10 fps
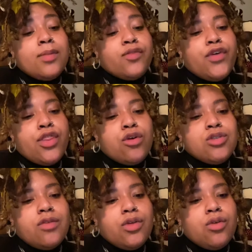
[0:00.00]
For those
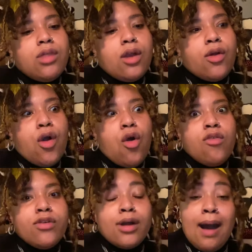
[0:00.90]
of you that are
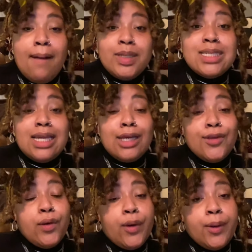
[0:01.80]
overcompensating
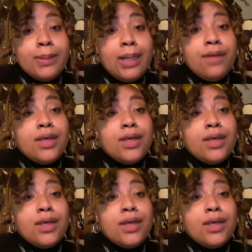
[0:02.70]
in your home life,